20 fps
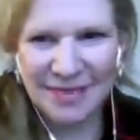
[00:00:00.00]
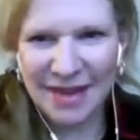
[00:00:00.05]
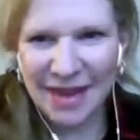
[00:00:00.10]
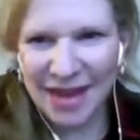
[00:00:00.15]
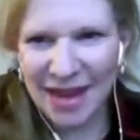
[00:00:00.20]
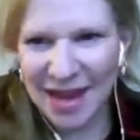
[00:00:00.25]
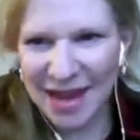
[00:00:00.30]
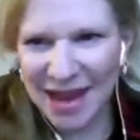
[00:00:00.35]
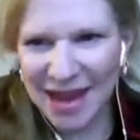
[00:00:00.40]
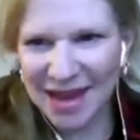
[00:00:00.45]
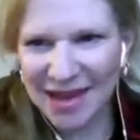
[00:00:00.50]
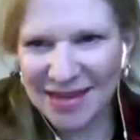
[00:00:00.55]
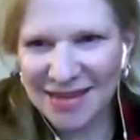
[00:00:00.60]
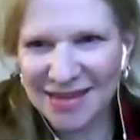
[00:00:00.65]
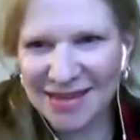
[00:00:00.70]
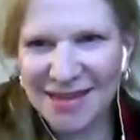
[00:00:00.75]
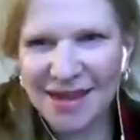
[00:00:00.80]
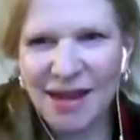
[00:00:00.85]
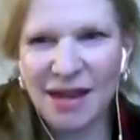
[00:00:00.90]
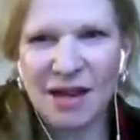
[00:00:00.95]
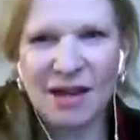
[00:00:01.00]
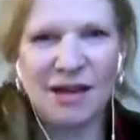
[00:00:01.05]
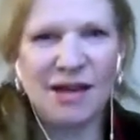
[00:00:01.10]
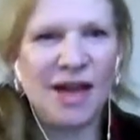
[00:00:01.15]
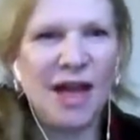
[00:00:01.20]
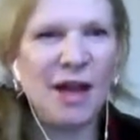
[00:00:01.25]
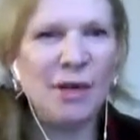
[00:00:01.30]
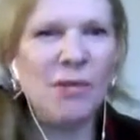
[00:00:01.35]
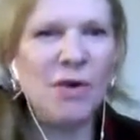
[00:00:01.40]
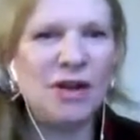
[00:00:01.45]
And
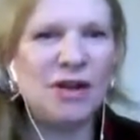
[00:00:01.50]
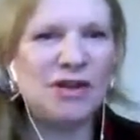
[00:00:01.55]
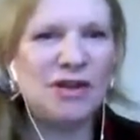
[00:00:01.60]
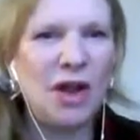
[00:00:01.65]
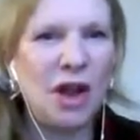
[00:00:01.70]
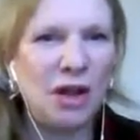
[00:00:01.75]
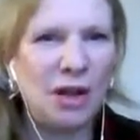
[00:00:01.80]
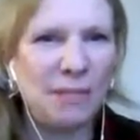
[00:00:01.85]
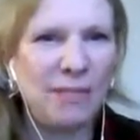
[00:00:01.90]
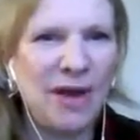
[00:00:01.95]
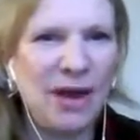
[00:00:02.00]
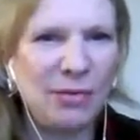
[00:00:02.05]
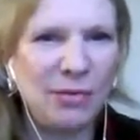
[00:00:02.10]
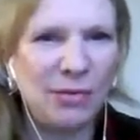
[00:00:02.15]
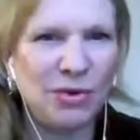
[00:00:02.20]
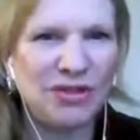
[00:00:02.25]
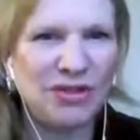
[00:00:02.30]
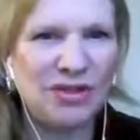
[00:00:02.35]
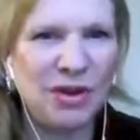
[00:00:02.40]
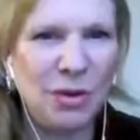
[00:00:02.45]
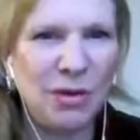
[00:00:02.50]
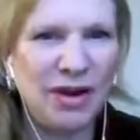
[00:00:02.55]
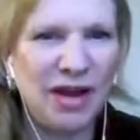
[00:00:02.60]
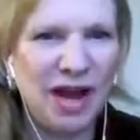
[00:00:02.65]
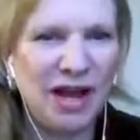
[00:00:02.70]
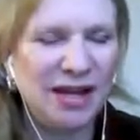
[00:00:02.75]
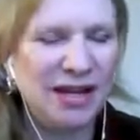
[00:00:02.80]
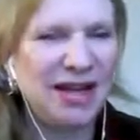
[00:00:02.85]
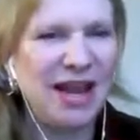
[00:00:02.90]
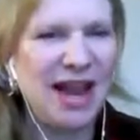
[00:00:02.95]
I want to talk about what's going
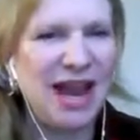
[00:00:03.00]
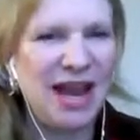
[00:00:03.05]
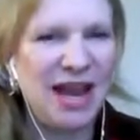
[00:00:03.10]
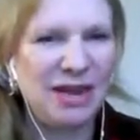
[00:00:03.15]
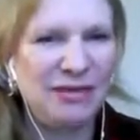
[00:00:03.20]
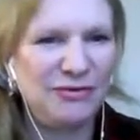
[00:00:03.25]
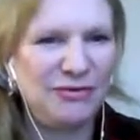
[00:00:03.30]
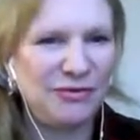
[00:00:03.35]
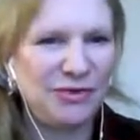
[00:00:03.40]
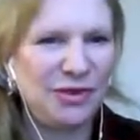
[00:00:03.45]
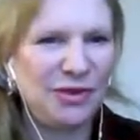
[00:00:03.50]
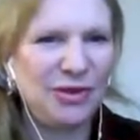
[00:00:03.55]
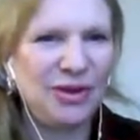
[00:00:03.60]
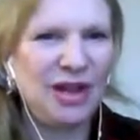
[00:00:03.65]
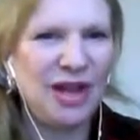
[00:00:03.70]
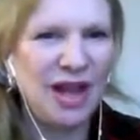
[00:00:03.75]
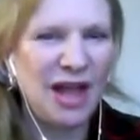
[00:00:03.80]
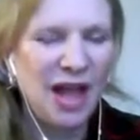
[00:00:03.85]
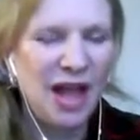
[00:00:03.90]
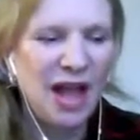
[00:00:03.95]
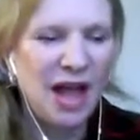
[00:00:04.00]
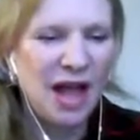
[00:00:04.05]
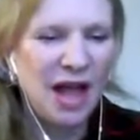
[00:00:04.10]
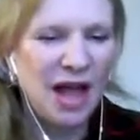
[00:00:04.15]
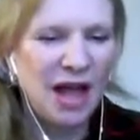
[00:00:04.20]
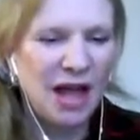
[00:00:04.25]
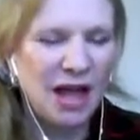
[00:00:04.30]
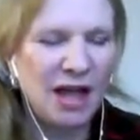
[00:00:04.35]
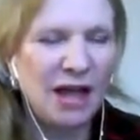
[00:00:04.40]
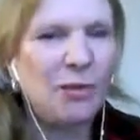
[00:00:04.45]
on in Hanford,
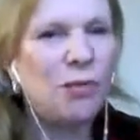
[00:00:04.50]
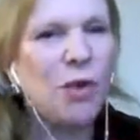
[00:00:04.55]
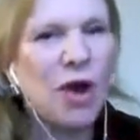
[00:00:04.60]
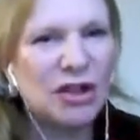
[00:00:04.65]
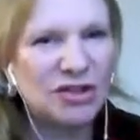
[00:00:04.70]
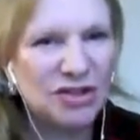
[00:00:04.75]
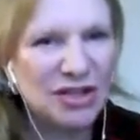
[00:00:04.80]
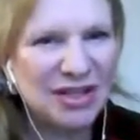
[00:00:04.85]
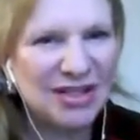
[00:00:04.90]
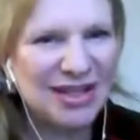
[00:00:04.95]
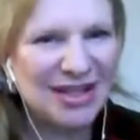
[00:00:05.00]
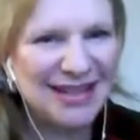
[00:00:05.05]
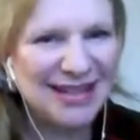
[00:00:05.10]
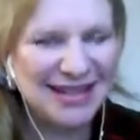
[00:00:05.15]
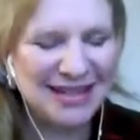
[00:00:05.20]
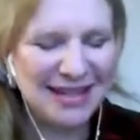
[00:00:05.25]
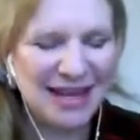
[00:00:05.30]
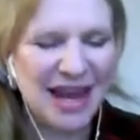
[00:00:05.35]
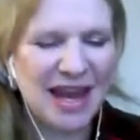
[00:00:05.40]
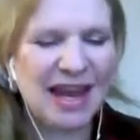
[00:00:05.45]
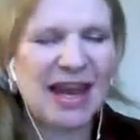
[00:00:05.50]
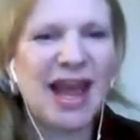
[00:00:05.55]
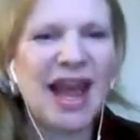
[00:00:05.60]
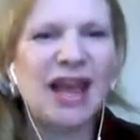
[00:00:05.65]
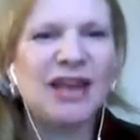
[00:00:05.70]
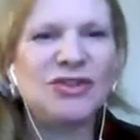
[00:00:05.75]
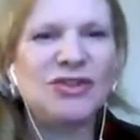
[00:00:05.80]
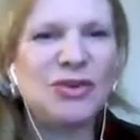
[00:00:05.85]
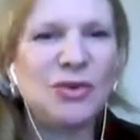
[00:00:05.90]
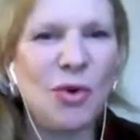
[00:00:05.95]
Washington today.
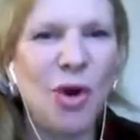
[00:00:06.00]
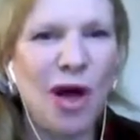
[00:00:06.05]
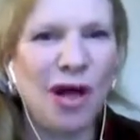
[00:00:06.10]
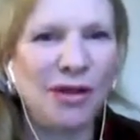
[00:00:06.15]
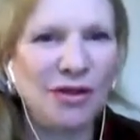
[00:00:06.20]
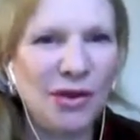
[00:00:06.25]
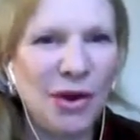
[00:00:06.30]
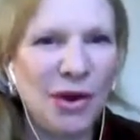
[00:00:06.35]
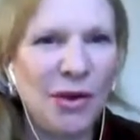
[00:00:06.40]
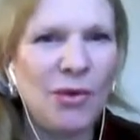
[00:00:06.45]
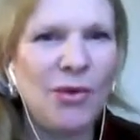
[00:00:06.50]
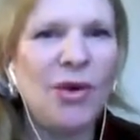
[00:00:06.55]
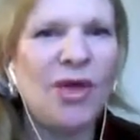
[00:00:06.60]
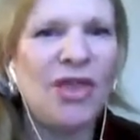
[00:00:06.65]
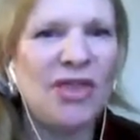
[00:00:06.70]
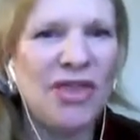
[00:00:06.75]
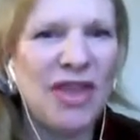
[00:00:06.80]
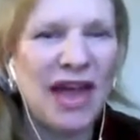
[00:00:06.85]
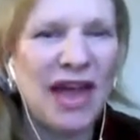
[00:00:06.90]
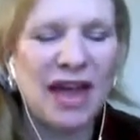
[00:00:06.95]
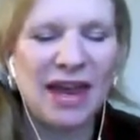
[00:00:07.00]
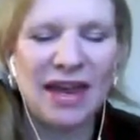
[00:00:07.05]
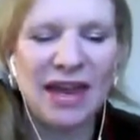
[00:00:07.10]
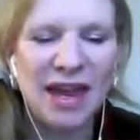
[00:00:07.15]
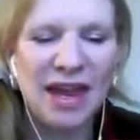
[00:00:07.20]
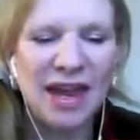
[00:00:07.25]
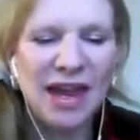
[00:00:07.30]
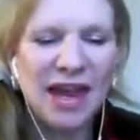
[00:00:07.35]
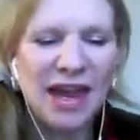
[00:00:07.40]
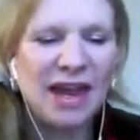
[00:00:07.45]
As you all know, that
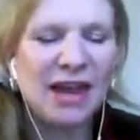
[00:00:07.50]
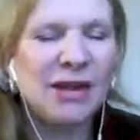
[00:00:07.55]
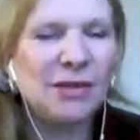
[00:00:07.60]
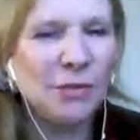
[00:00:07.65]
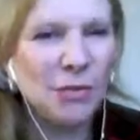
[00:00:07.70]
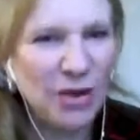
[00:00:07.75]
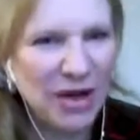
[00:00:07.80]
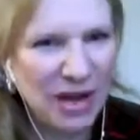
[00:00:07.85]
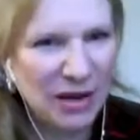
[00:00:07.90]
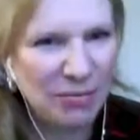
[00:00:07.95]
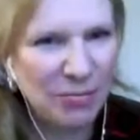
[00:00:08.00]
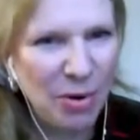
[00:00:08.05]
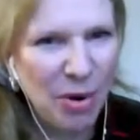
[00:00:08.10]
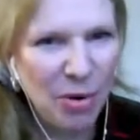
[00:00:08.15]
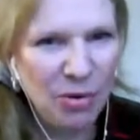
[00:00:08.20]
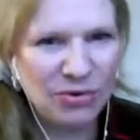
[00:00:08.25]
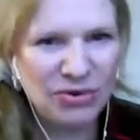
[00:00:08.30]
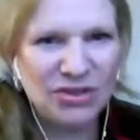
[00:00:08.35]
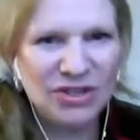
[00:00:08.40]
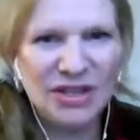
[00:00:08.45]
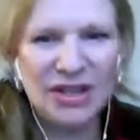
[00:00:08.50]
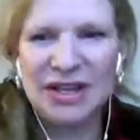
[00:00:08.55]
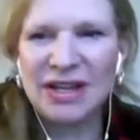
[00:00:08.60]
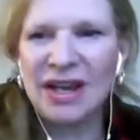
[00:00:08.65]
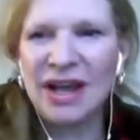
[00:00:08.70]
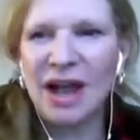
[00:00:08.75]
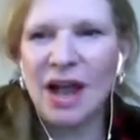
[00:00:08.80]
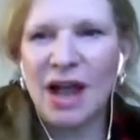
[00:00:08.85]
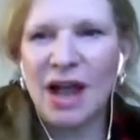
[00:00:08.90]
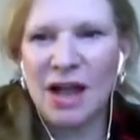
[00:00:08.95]
we posted
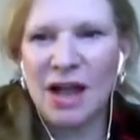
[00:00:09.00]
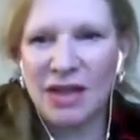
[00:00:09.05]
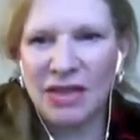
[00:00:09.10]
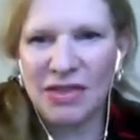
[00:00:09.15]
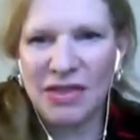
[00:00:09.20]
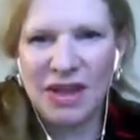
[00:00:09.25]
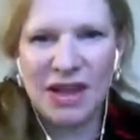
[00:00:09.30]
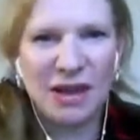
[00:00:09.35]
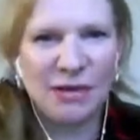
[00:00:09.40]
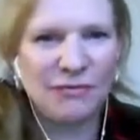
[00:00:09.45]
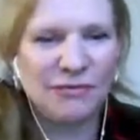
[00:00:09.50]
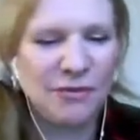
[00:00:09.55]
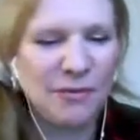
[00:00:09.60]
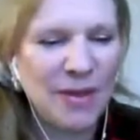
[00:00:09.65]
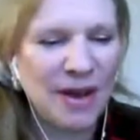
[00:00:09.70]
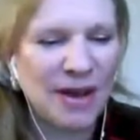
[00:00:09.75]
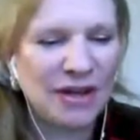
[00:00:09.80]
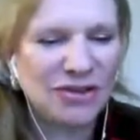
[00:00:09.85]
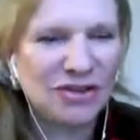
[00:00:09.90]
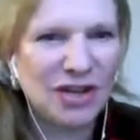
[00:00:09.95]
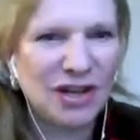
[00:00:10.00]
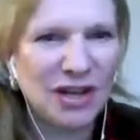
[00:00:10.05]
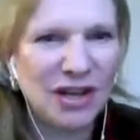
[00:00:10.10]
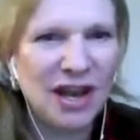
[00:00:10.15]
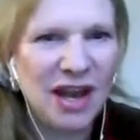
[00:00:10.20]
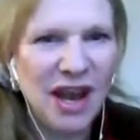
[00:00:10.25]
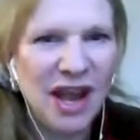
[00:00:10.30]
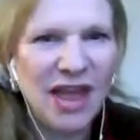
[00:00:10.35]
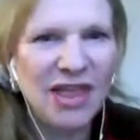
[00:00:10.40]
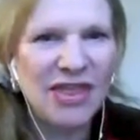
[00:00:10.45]
the
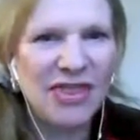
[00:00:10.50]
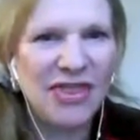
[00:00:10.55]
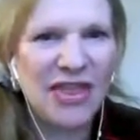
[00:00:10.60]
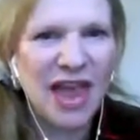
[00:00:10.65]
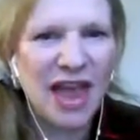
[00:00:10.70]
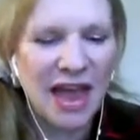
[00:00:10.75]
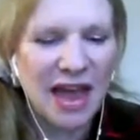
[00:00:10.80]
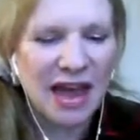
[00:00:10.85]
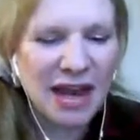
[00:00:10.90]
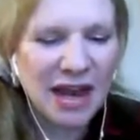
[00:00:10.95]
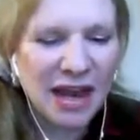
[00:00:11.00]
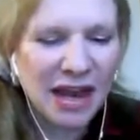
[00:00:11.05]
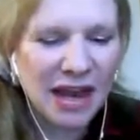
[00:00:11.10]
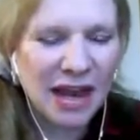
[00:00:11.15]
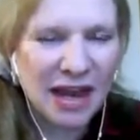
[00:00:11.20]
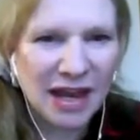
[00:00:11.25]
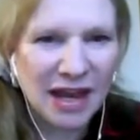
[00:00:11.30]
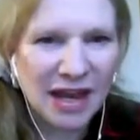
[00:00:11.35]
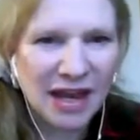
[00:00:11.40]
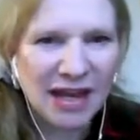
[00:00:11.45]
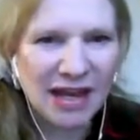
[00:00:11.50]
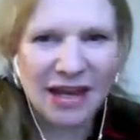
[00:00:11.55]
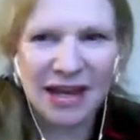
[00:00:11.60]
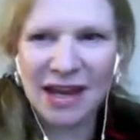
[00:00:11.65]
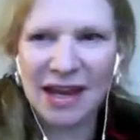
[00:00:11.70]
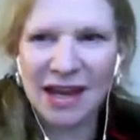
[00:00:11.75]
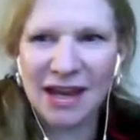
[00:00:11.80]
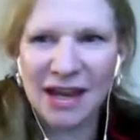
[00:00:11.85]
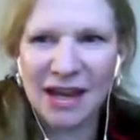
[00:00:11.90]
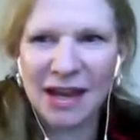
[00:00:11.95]
information that in
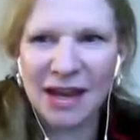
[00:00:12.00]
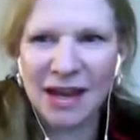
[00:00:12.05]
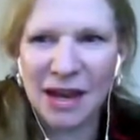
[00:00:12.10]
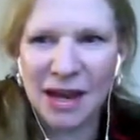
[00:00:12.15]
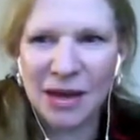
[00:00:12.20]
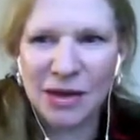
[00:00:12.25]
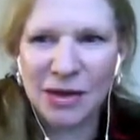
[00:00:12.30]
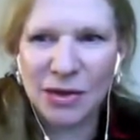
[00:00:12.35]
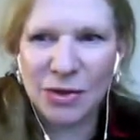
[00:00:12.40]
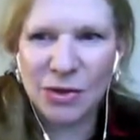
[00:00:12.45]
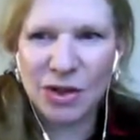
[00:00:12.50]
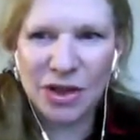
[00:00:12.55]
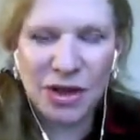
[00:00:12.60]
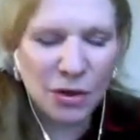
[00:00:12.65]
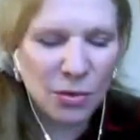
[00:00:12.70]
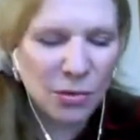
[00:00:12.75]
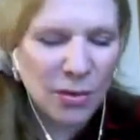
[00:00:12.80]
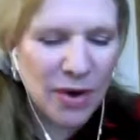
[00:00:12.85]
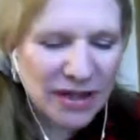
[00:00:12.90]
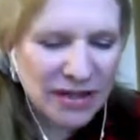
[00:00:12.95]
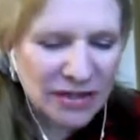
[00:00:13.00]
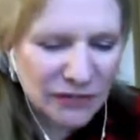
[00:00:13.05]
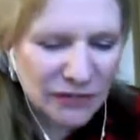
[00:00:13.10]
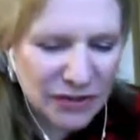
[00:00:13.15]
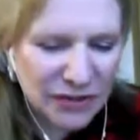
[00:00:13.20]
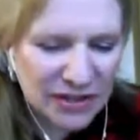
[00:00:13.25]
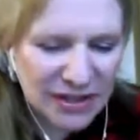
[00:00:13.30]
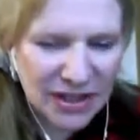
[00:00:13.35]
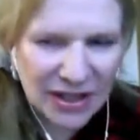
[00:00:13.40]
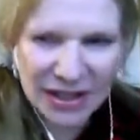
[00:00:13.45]
a nuclear waste
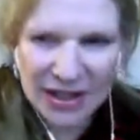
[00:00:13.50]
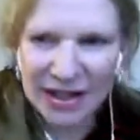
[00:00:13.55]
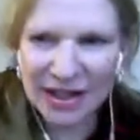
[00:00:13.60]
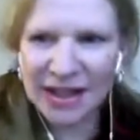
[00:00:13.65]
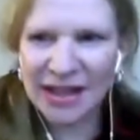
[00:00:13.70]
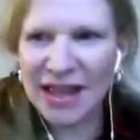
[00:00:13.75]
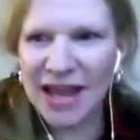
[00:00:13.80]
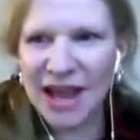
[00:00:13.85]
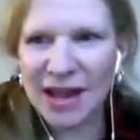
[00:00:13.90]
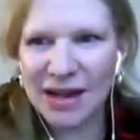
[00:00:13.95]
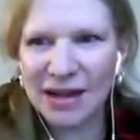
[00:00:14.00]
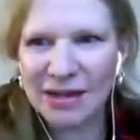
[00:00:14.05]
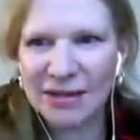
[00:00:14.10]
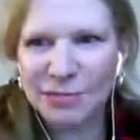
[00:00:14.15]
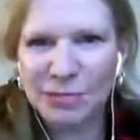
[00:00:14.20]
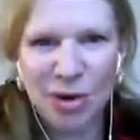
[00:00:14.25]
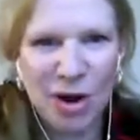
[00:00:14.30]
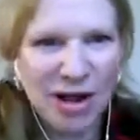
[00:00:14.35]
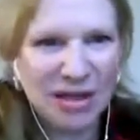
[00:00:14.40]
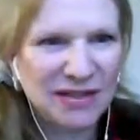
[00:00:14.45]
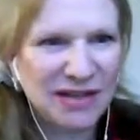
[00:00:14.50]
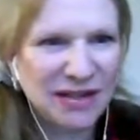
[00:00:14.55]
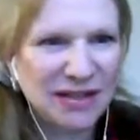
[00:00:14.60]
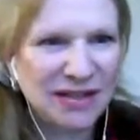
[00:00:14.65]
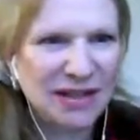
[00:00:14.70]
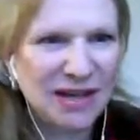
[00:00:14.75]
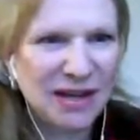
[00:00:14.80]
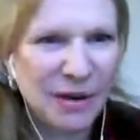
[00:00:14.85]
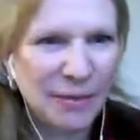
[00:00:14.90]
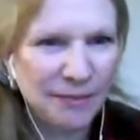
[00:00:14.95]
facility that is
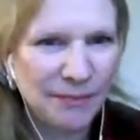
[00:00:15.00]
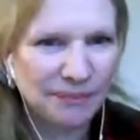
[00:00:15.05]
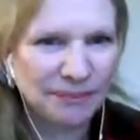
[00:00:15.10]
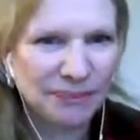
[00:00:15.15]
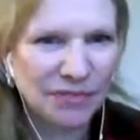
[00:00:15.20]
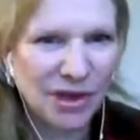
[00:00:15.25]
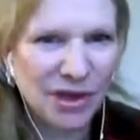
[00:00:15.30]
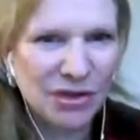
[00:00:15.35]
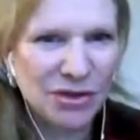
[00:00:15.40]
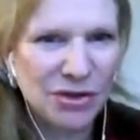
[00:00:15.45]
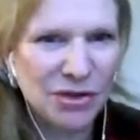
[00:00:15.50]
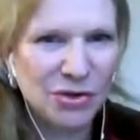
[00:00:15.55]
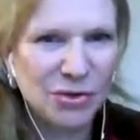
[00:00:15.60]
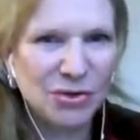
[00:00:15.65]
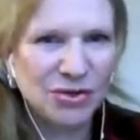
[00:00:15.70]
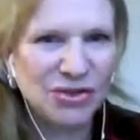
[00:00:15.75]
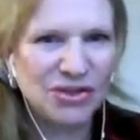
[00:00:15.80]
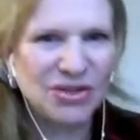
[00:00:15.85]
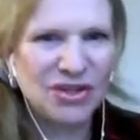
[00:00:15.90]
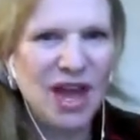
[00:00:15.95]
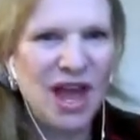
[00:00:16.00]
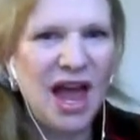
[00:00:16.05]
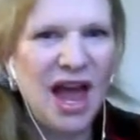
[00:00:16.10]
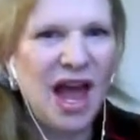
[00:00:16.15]
processing nukes